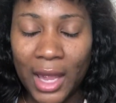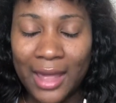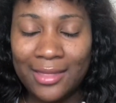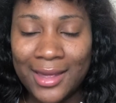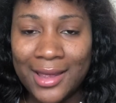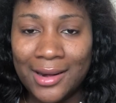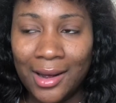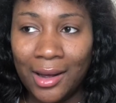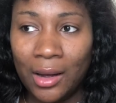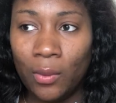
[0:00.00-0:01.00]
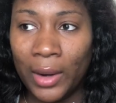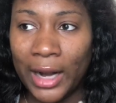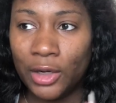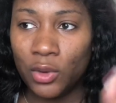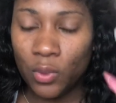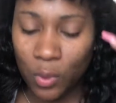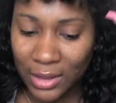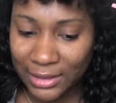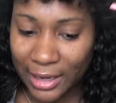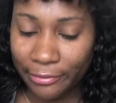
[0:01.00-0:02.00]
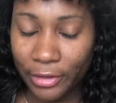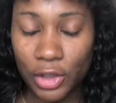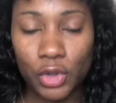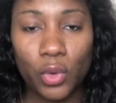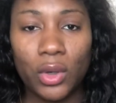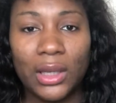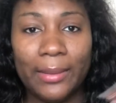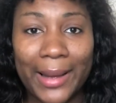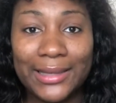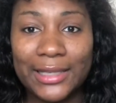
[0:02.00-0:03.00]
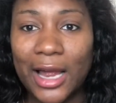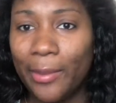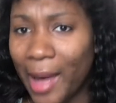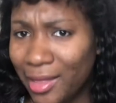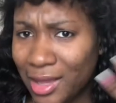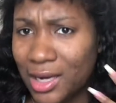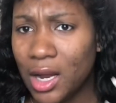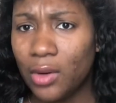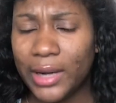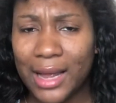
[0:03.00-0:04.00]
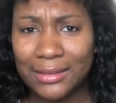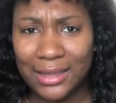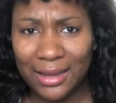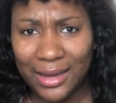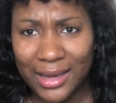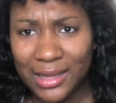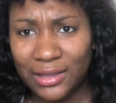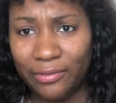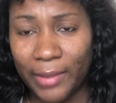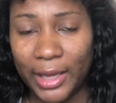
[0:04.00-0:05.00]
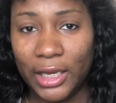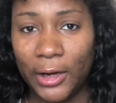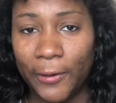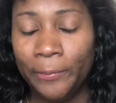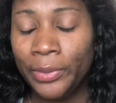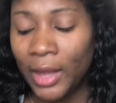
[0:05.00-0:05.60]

And then what I do once I finish oiling my scalp, I then go down to the ends of my hair,